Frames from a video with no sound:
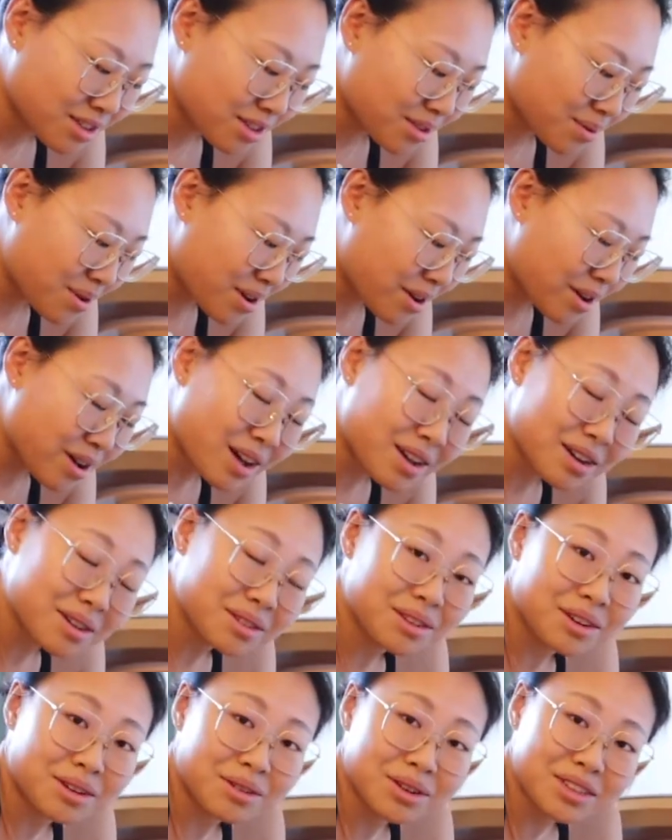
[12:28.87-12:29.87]
Well, I don't
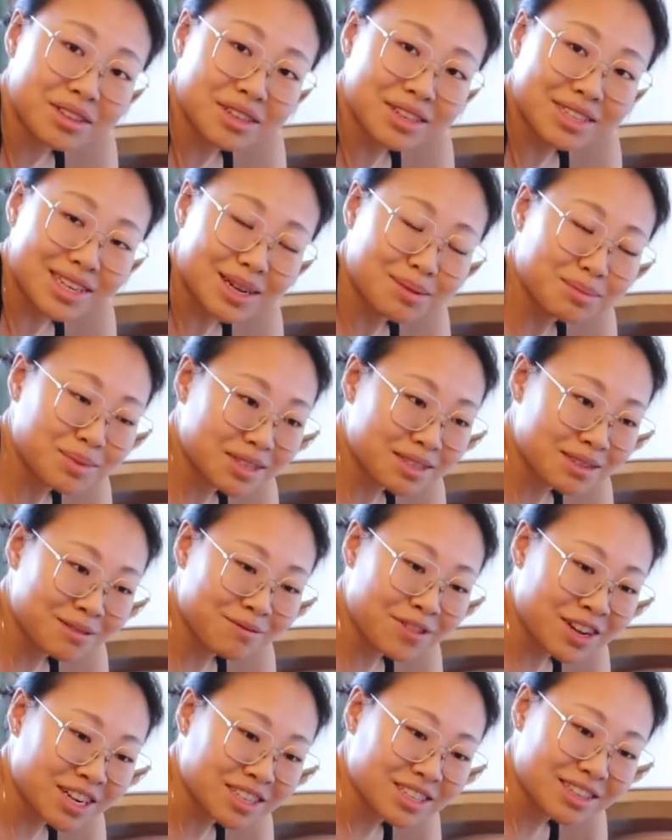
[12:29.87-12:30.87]
know. At least I'm
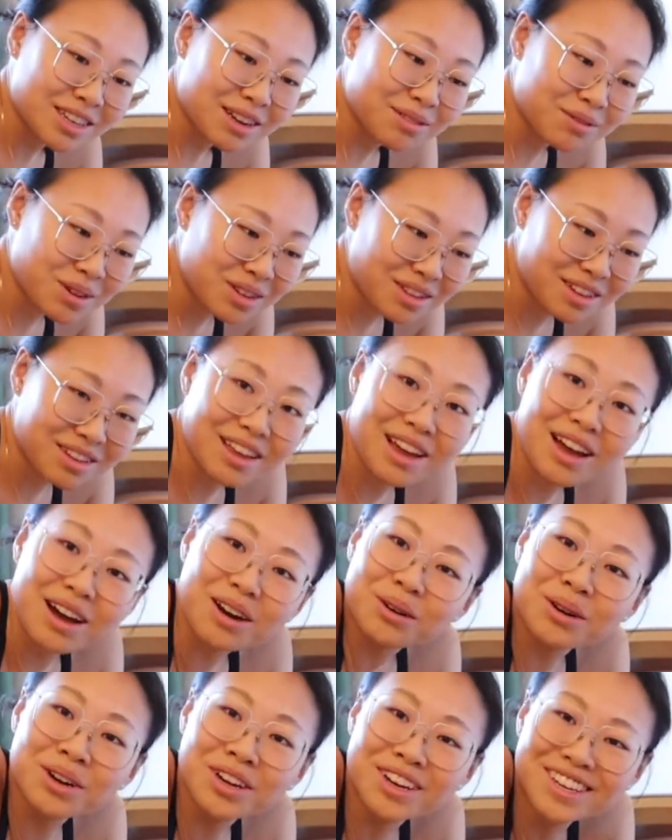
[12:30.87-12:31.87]
disinfecting everything
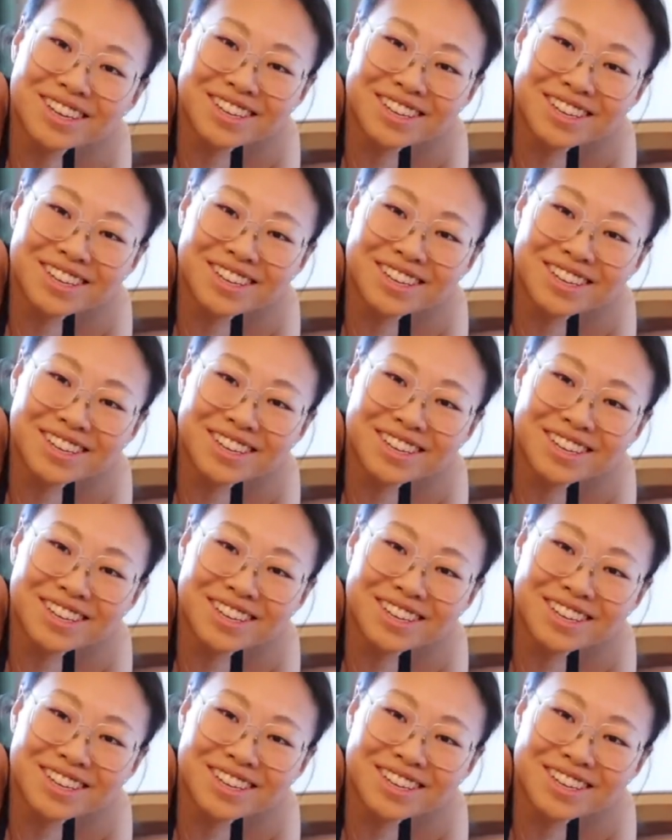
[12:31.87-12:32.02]
now.